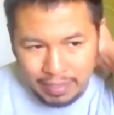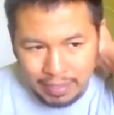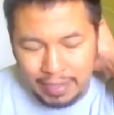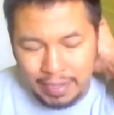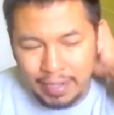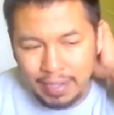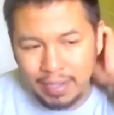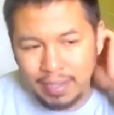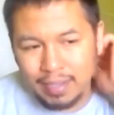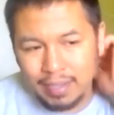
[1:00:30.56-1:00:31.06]

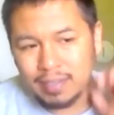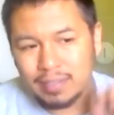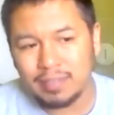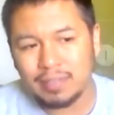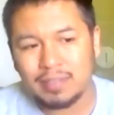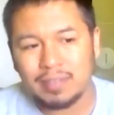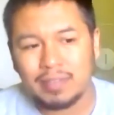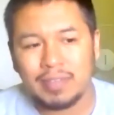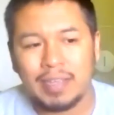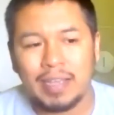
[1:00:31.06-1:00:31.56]
yeah,
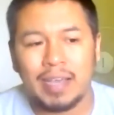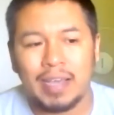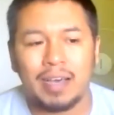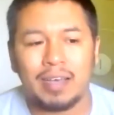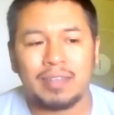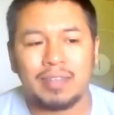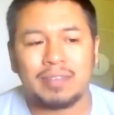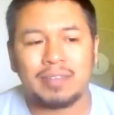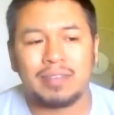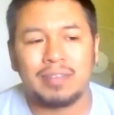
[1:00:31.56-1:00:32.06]

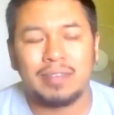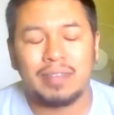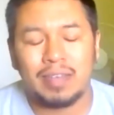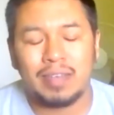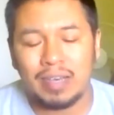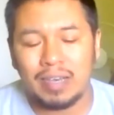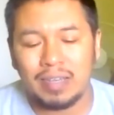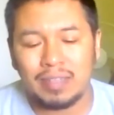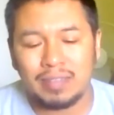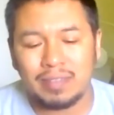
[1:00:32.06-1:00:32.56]
yeah.
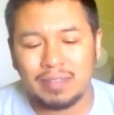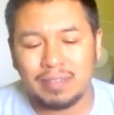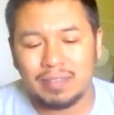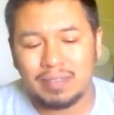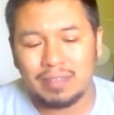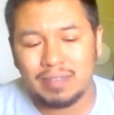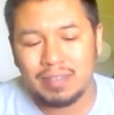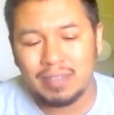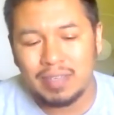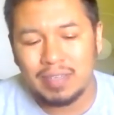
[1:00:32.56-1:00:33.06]
Uh,
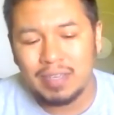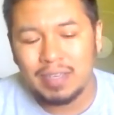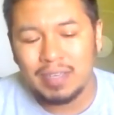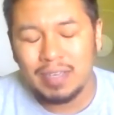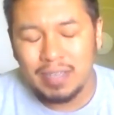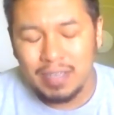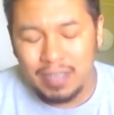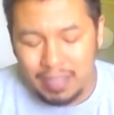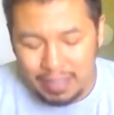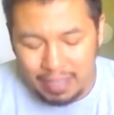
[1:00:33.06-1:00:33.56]

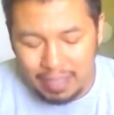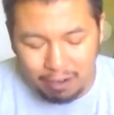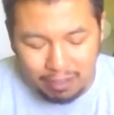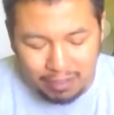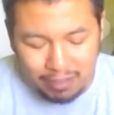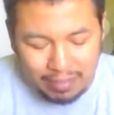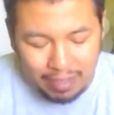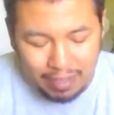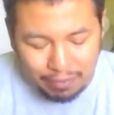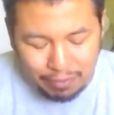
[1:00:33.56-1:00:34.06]

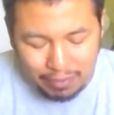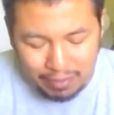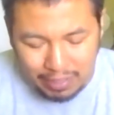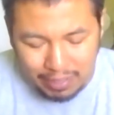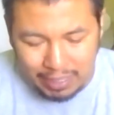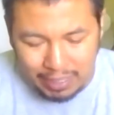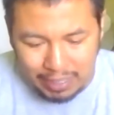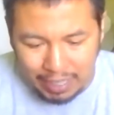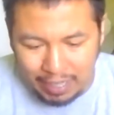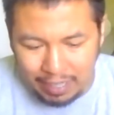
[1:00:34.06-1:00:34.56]
there is
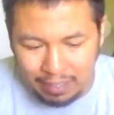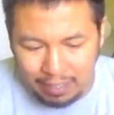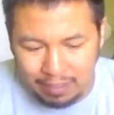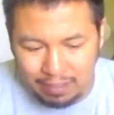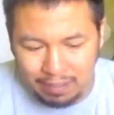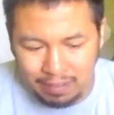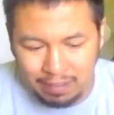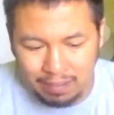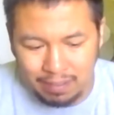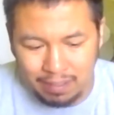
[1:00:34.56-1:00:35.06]
definitely
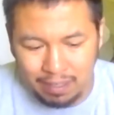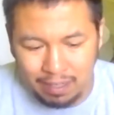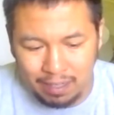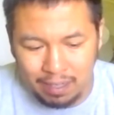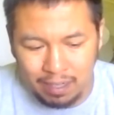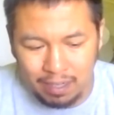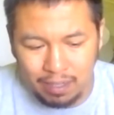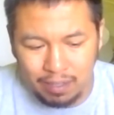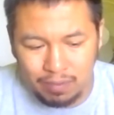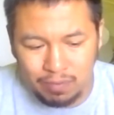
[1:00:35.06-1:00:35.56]
changes.
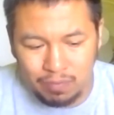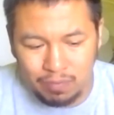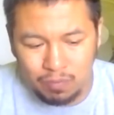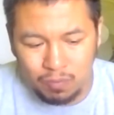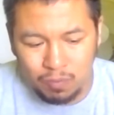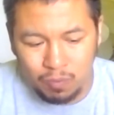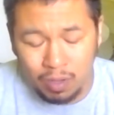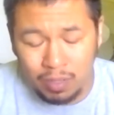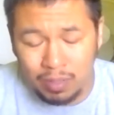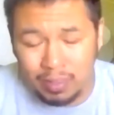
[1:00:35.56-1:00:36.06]
Uh,
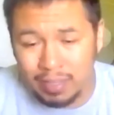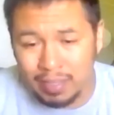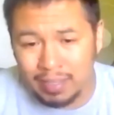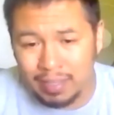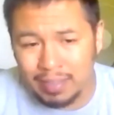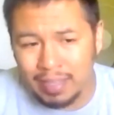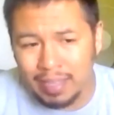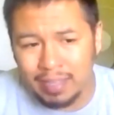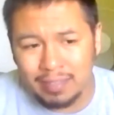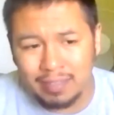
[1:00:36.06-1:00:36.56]
one
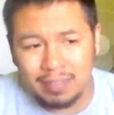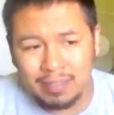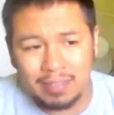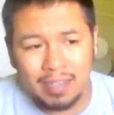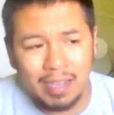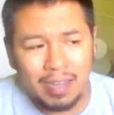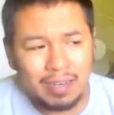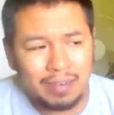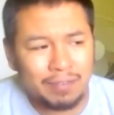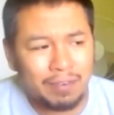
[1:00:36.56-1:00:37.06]
thing that's
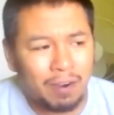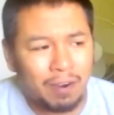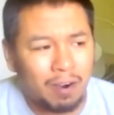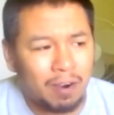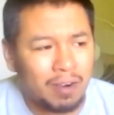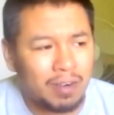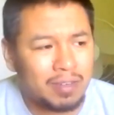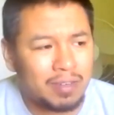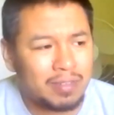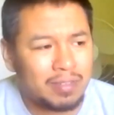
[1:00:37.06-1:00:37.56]
kind of
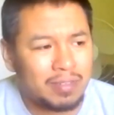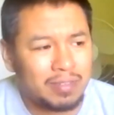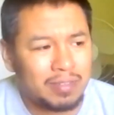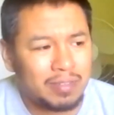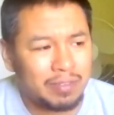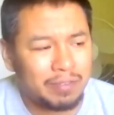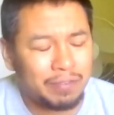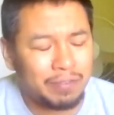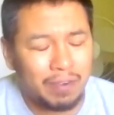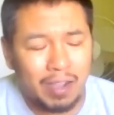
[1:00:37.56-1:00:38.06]
hard
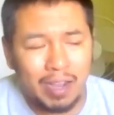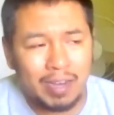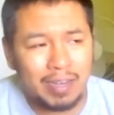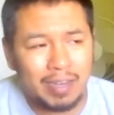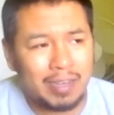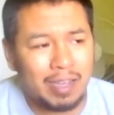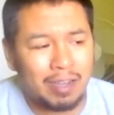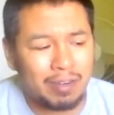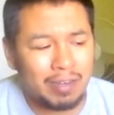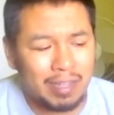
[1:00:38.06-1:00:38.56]
to
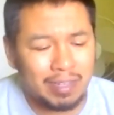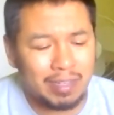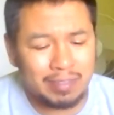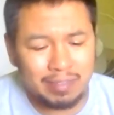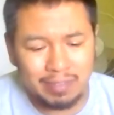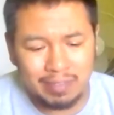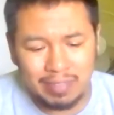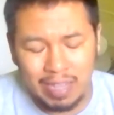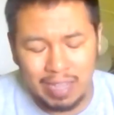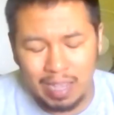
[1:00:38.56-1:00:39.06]
find
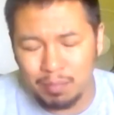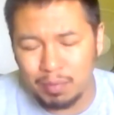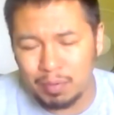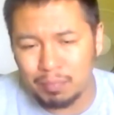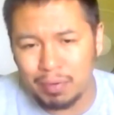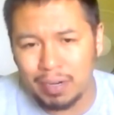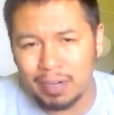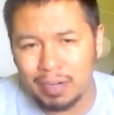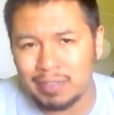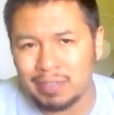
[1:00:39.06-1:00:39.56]
nowadays is
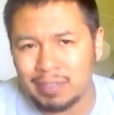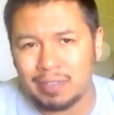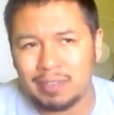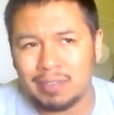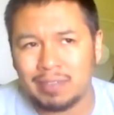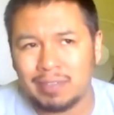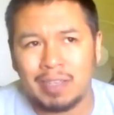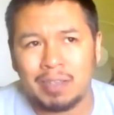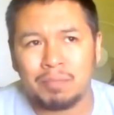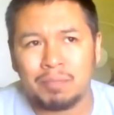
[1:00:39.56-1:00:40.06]
salmon berries
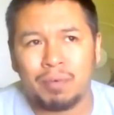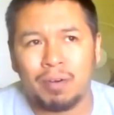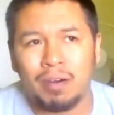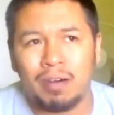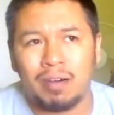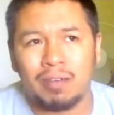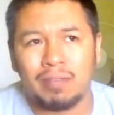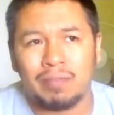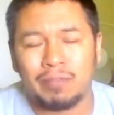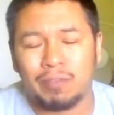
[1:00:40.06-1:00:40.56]
on St.
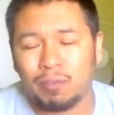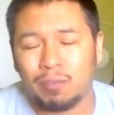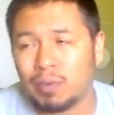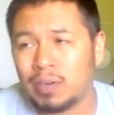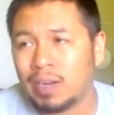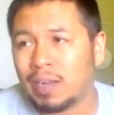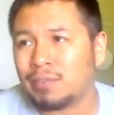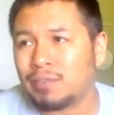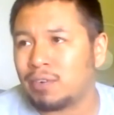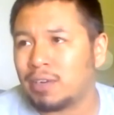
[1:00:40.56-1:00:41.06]
Paul. For
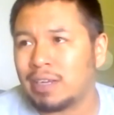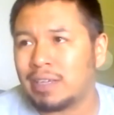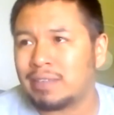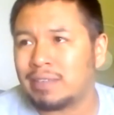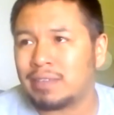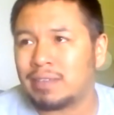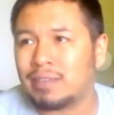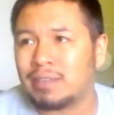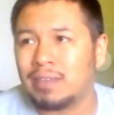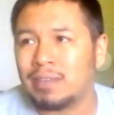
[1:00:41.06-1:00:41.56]
whatever
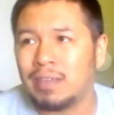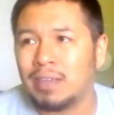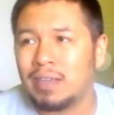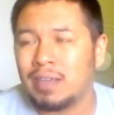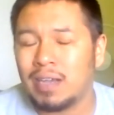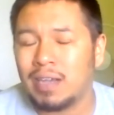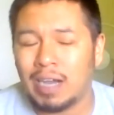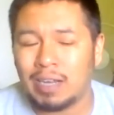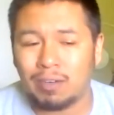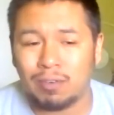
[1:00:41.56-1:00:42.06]
reason,
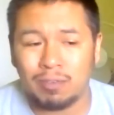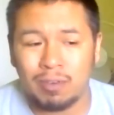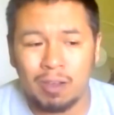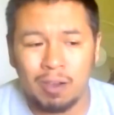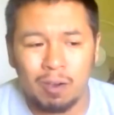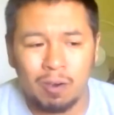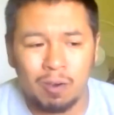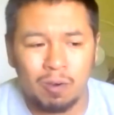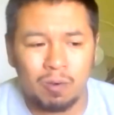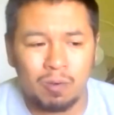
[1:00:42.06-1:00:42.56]
I don't
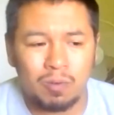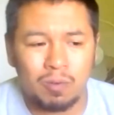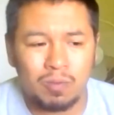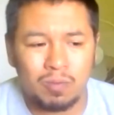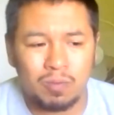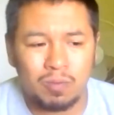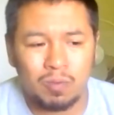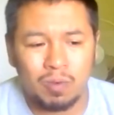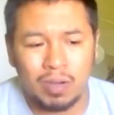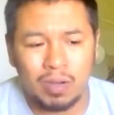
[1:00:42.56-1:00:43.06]
know
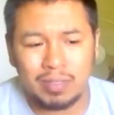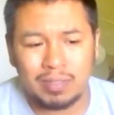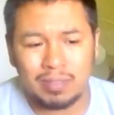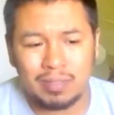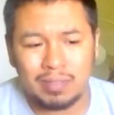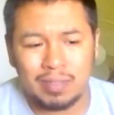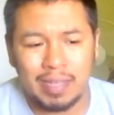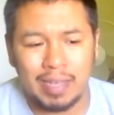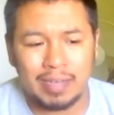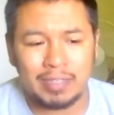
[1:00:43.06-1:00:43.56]
what
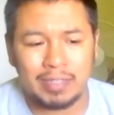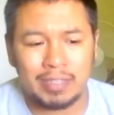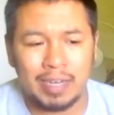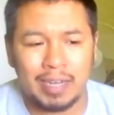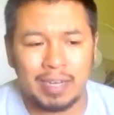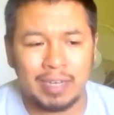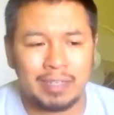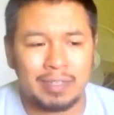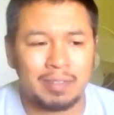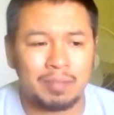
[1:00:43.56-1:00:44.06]
that
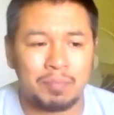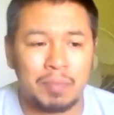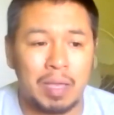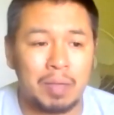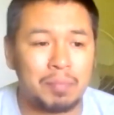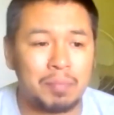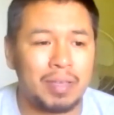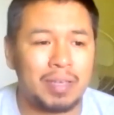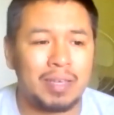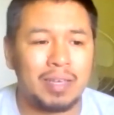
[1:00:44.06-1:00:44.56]
change is.
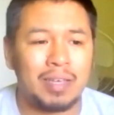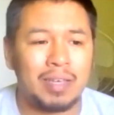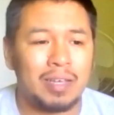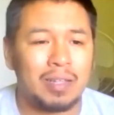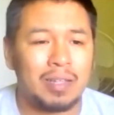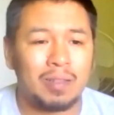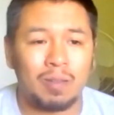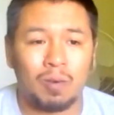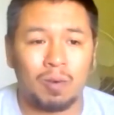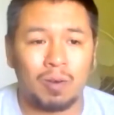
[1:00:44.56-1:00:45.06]
Maybe
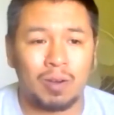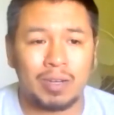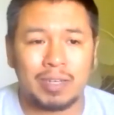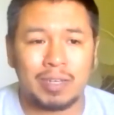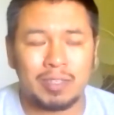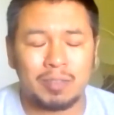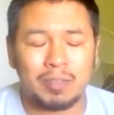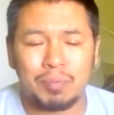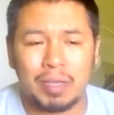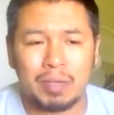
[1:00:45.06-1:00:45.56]
Lauren
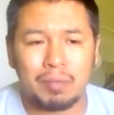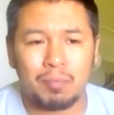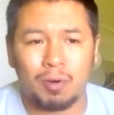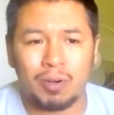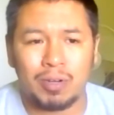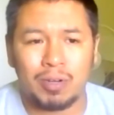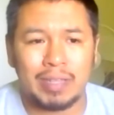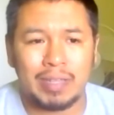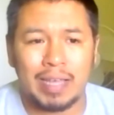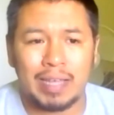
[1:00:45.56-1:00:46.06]
can speak
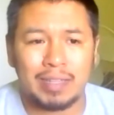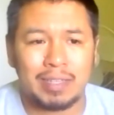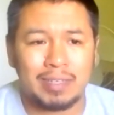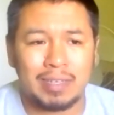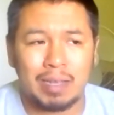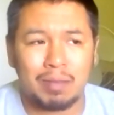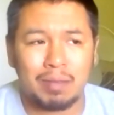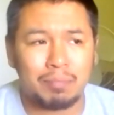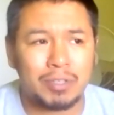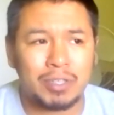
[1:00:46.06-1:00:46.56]
more to that, the
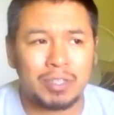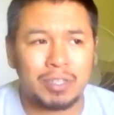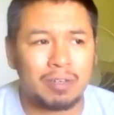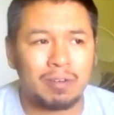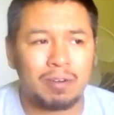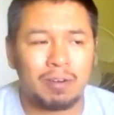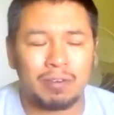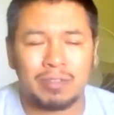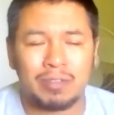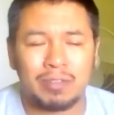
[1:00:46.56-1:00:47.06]

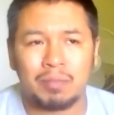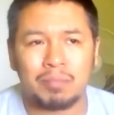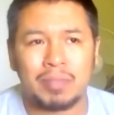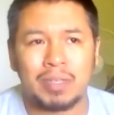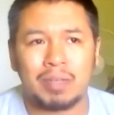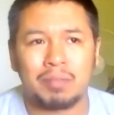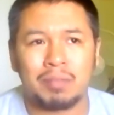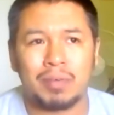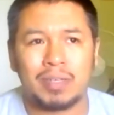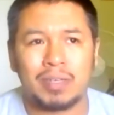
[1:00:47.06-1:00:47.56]
temperature or
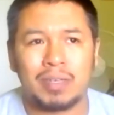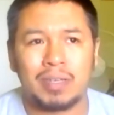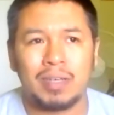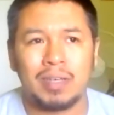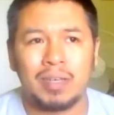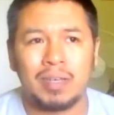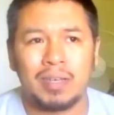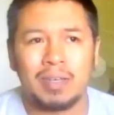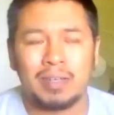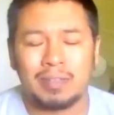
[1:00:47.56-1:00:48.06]
something, but
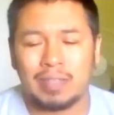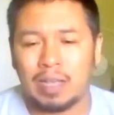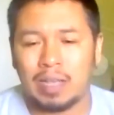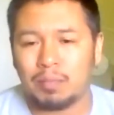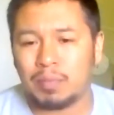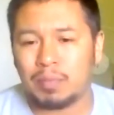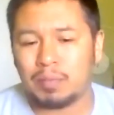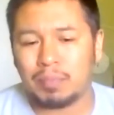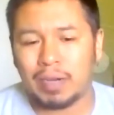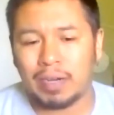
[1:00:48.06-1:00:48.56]

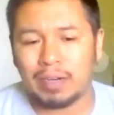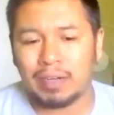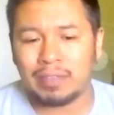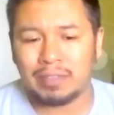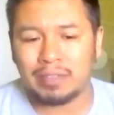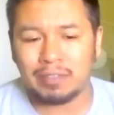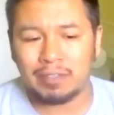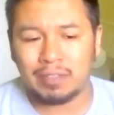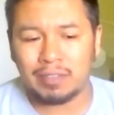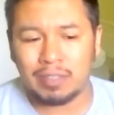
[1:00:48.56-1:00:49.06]
salmon
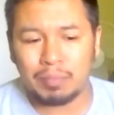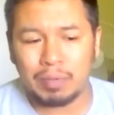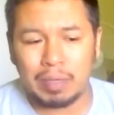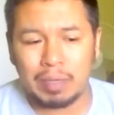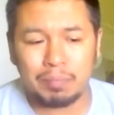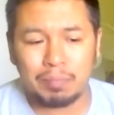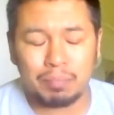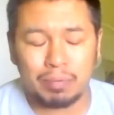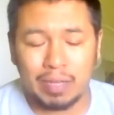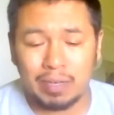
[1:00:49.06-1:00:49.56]
berries used to
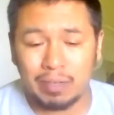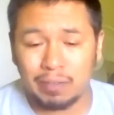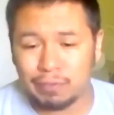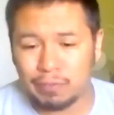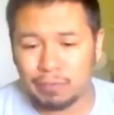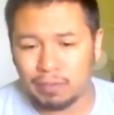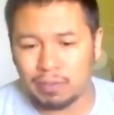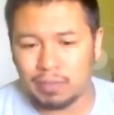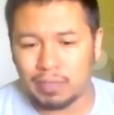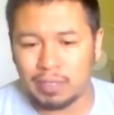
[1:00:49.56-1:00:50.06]
be
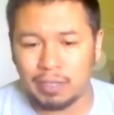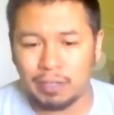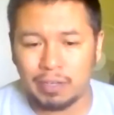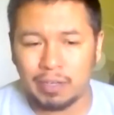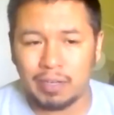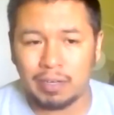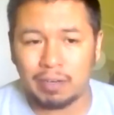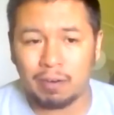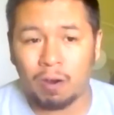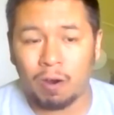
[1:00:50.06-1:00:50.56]
plentiful and
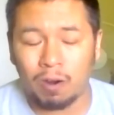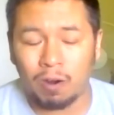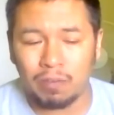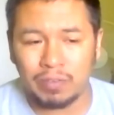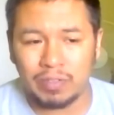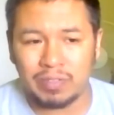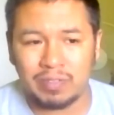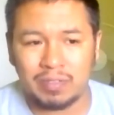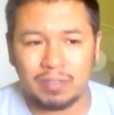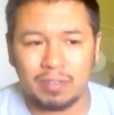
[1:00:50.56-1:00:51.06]
you could
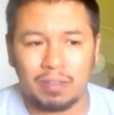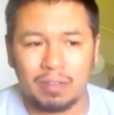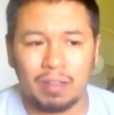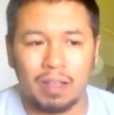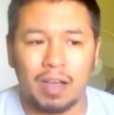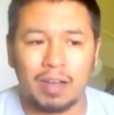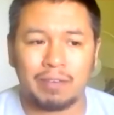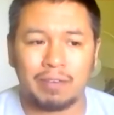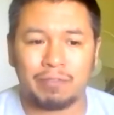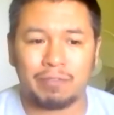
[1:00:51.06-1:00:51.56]
harvest a
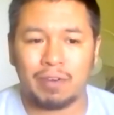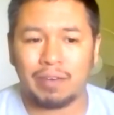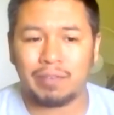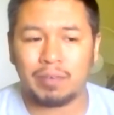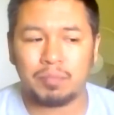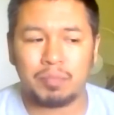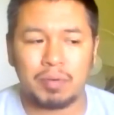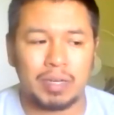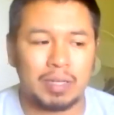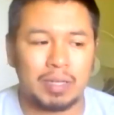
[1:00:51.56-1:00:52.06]
lot for
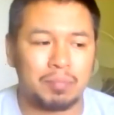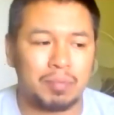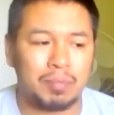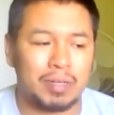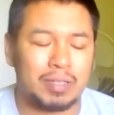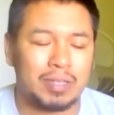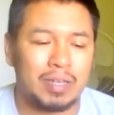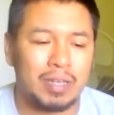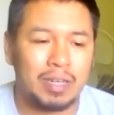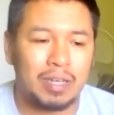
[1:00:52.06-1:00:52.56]
everybody,
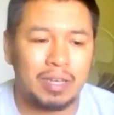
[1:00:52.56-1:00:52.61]
but